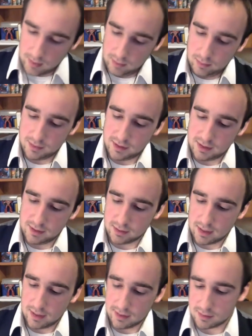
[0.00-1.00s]
she's
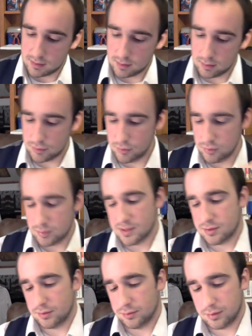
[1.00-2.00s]
got 2
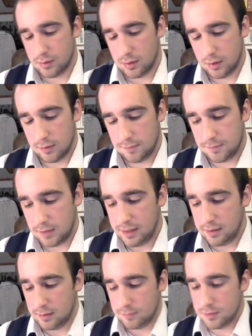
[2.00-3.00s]
specials. Her
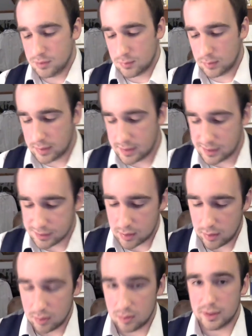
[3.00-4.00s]
flight, first one, is
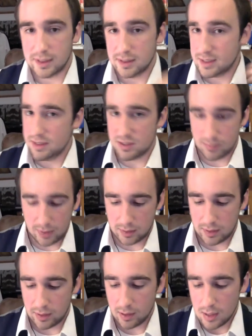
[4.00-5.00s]
called
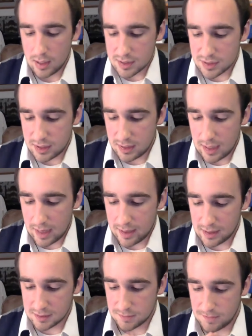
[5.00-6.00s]
Intangibility. She
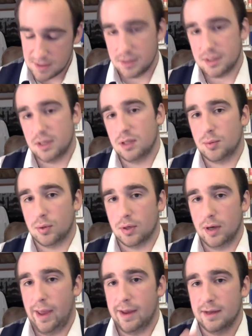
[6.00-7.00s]
has phasing
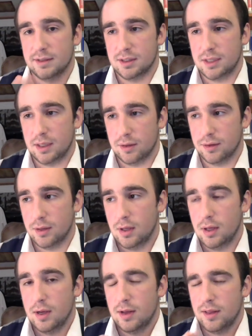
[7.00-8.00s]
teleport and stealth.
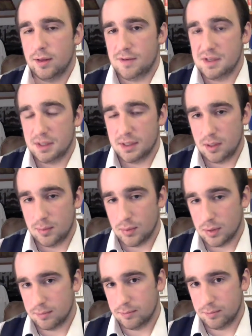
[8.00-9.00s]
The phasing teleport,